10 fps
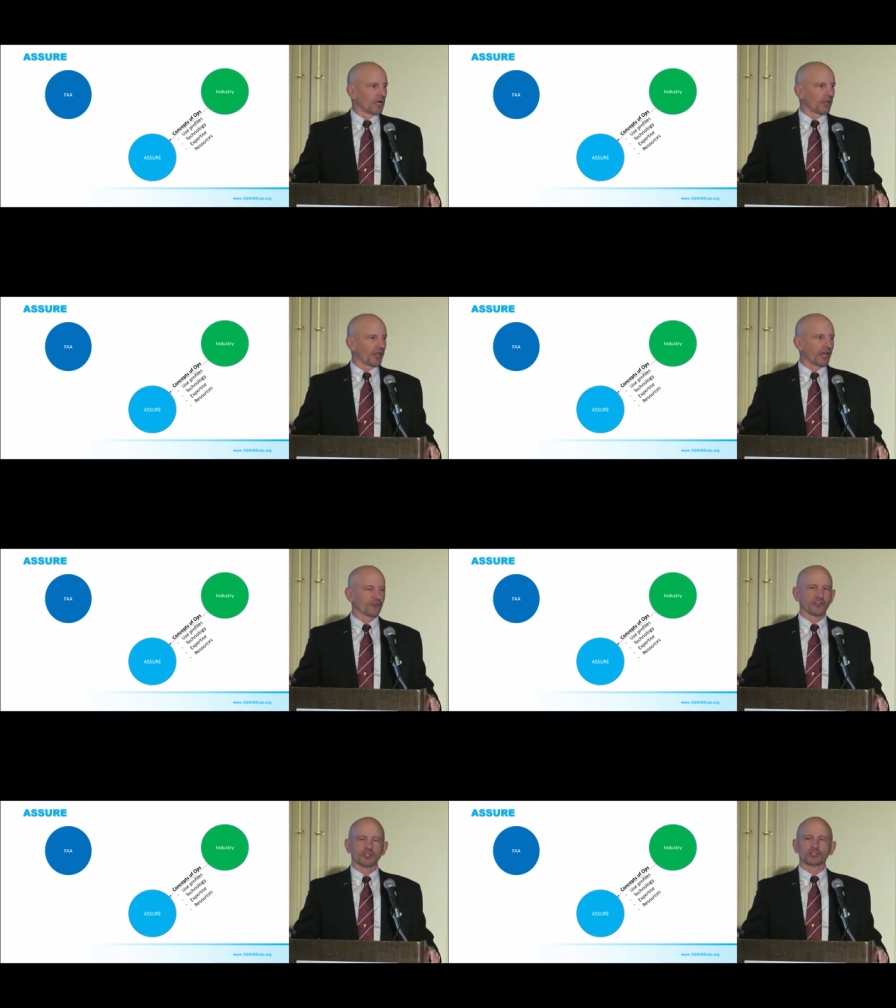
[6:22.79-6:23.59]

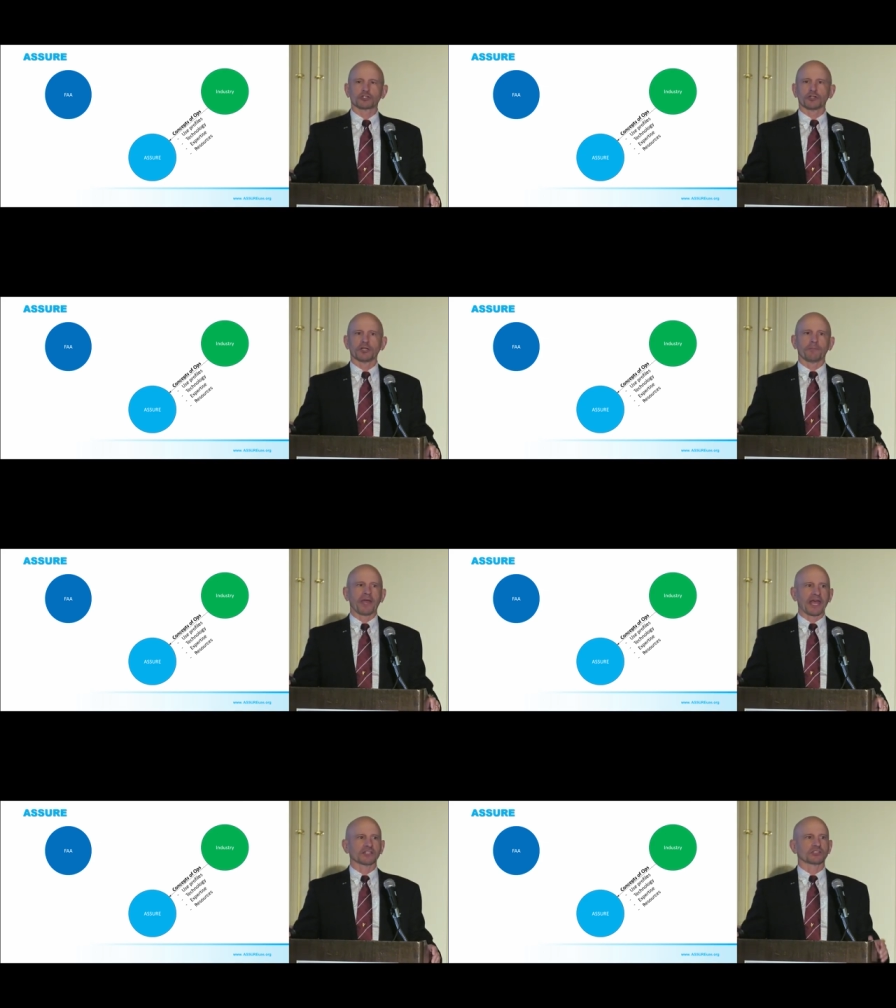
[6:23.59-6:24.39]
allows industry to
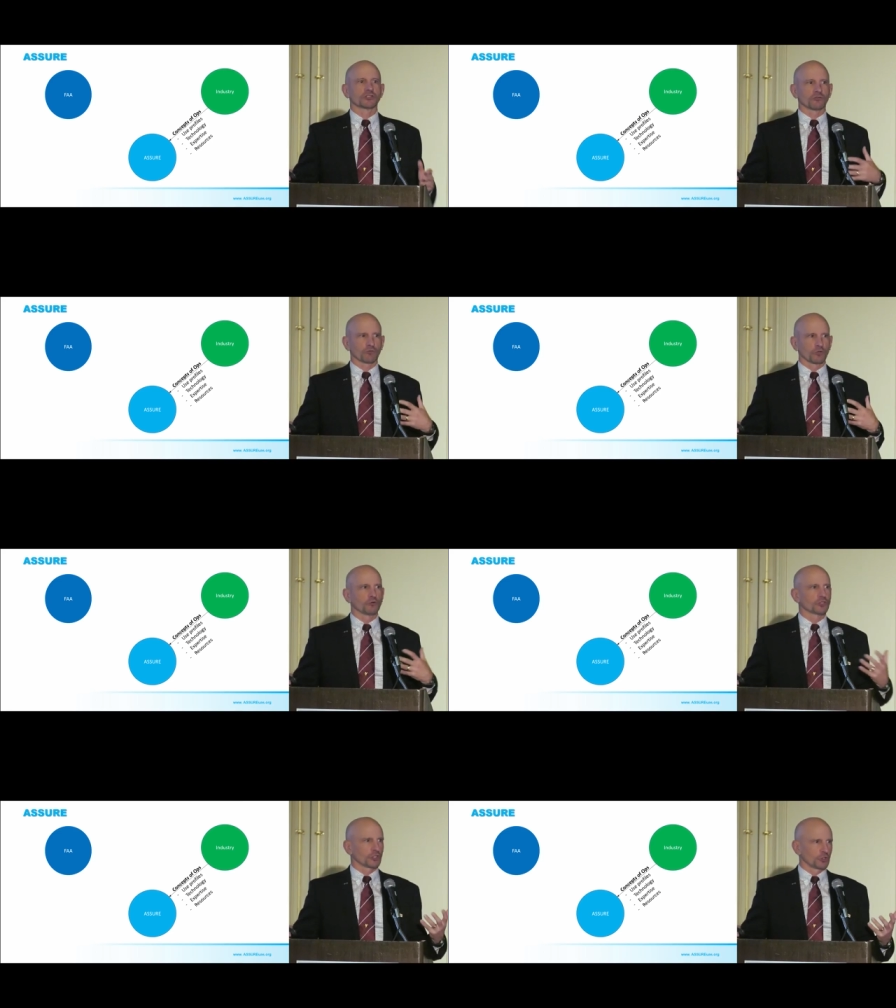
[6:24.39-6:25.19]
pass
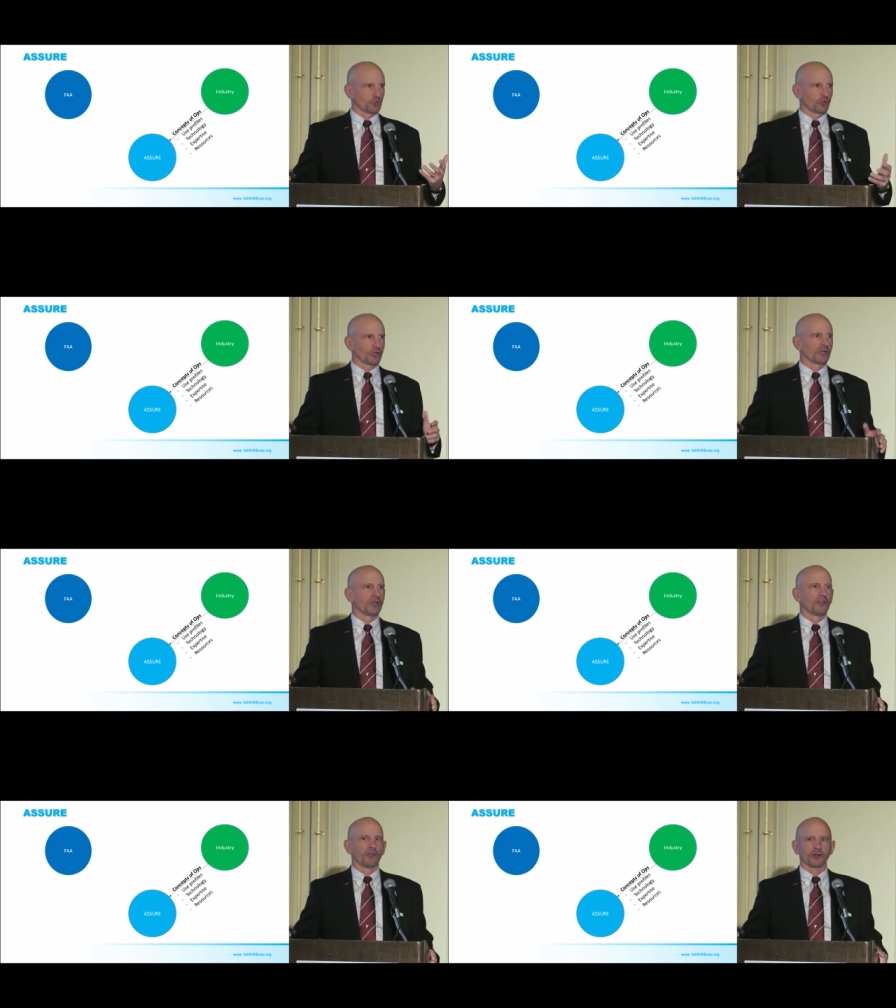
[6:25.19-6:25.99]
through Assure
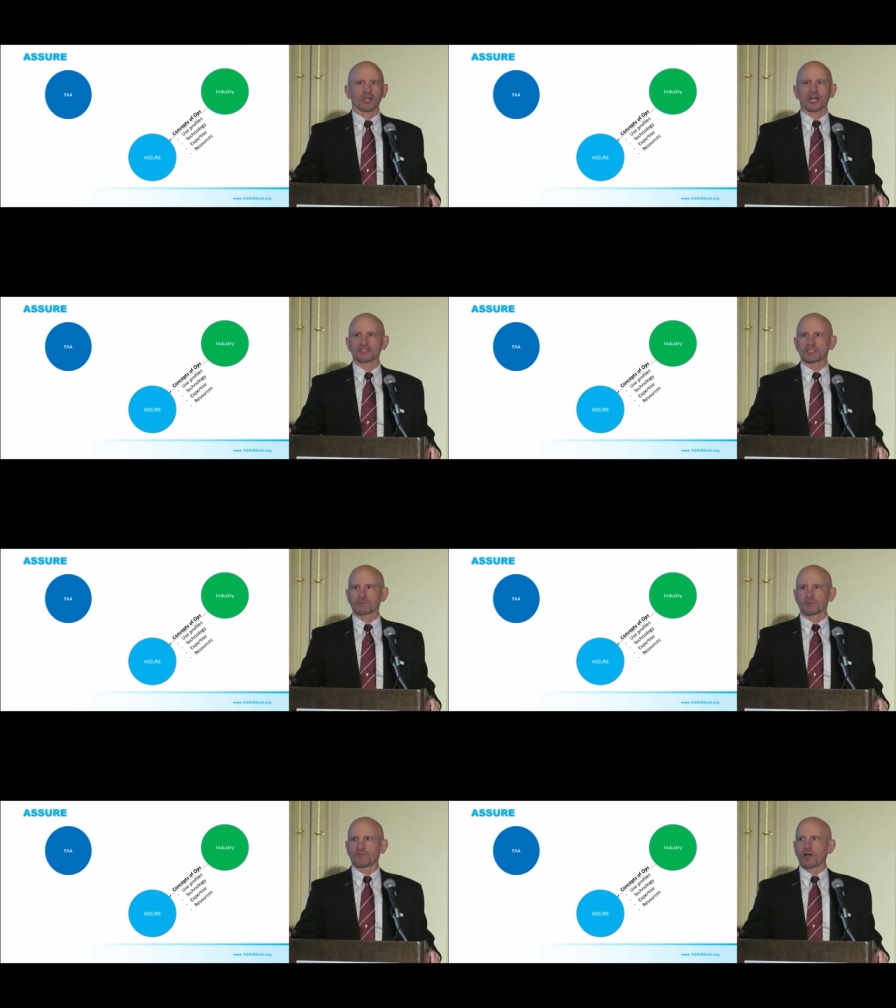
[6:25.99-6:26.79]
their
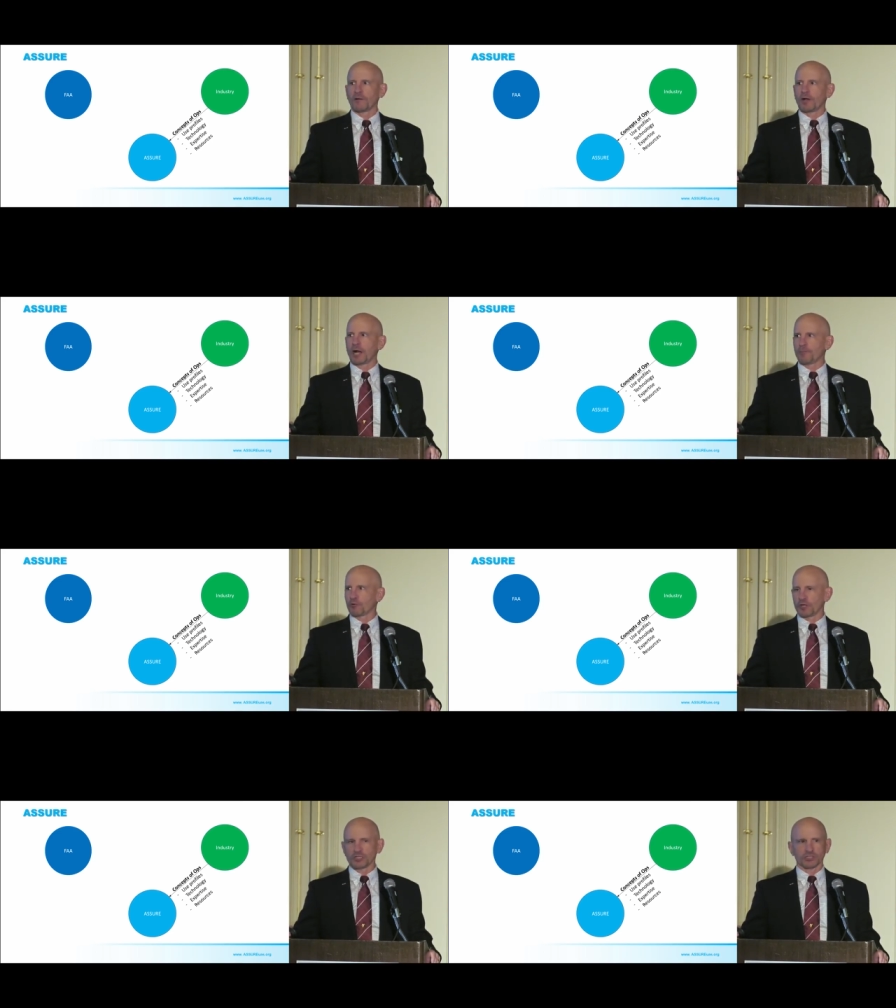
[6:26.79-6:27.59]
concept of
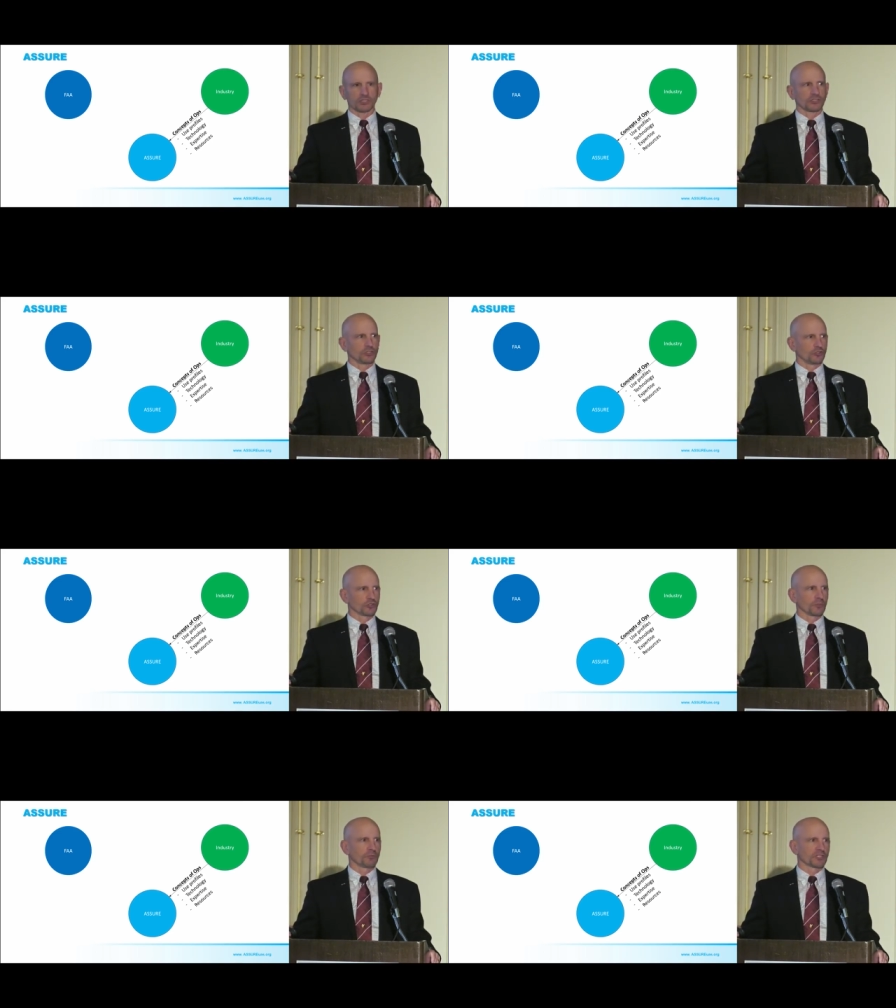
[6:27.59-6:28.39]
operations,
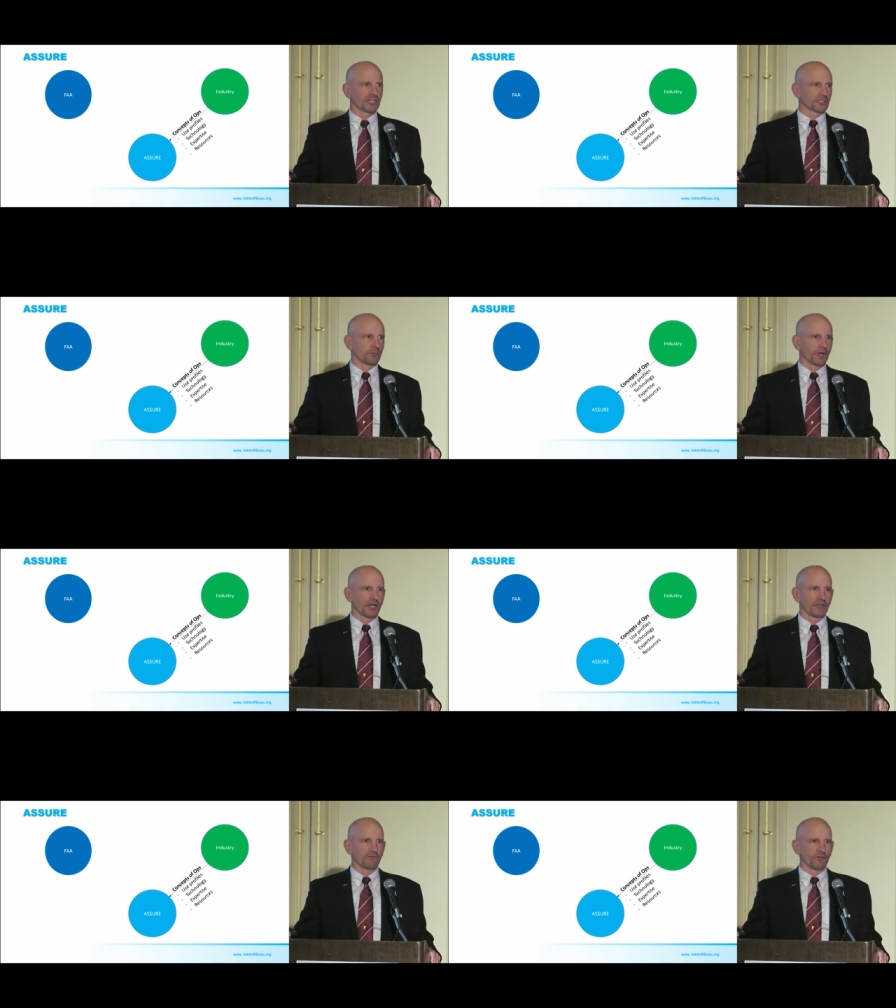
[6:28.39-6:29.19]
usually protected
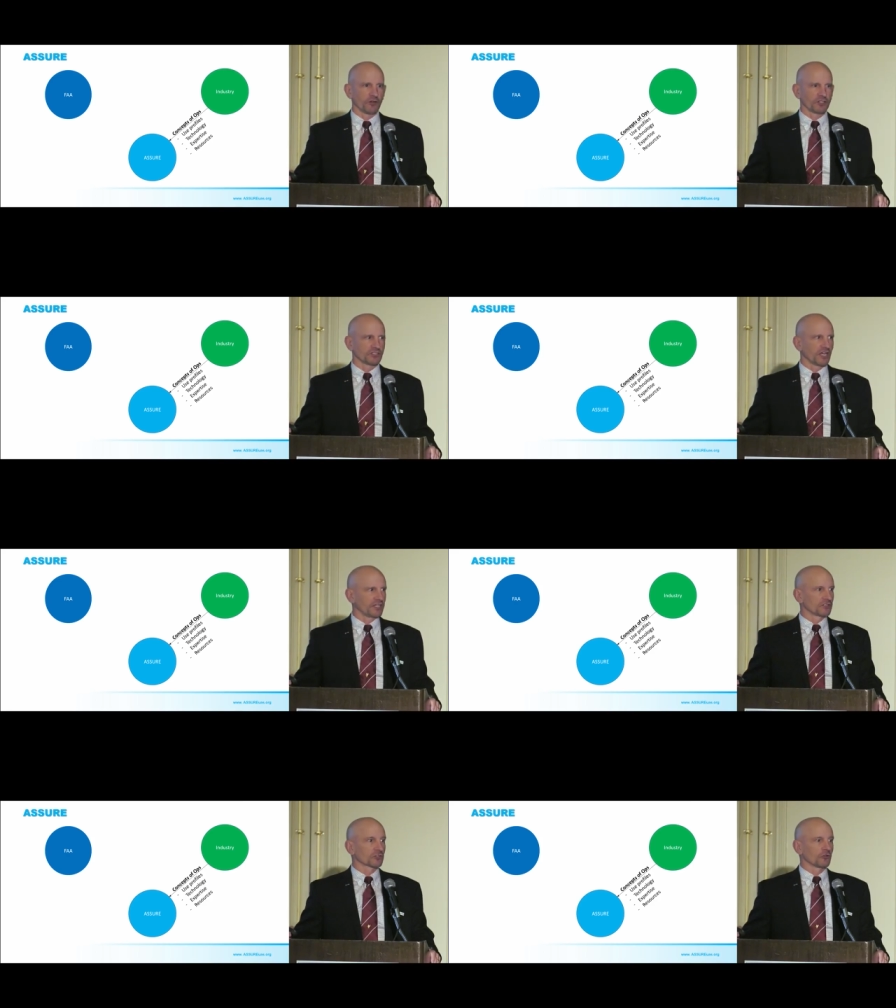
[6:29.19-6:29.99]
by various
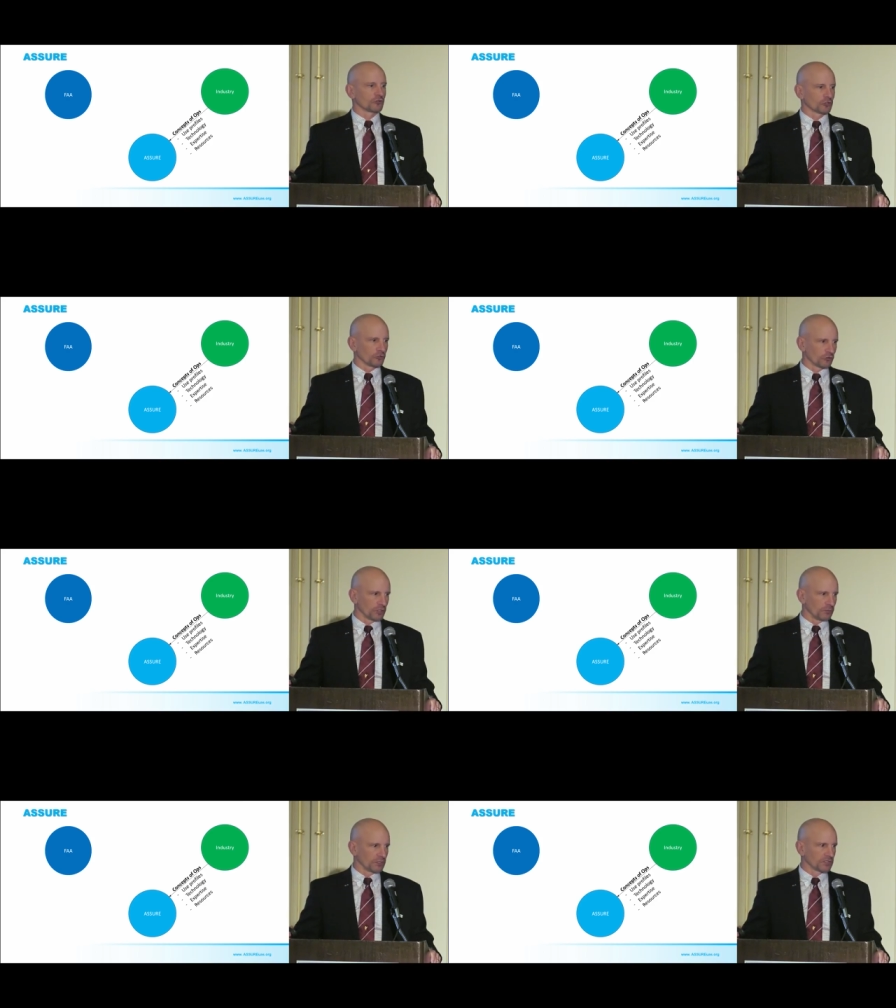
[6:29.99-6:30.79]
non-disclosure
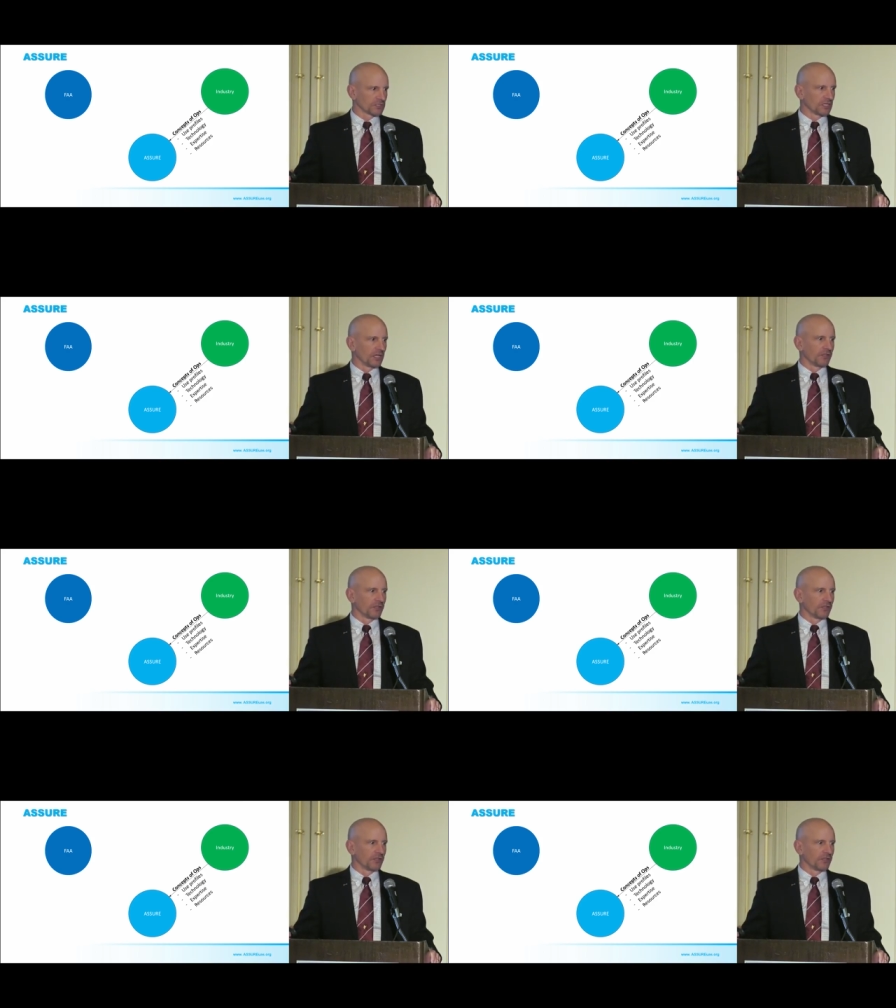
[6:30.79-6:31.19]
agreements,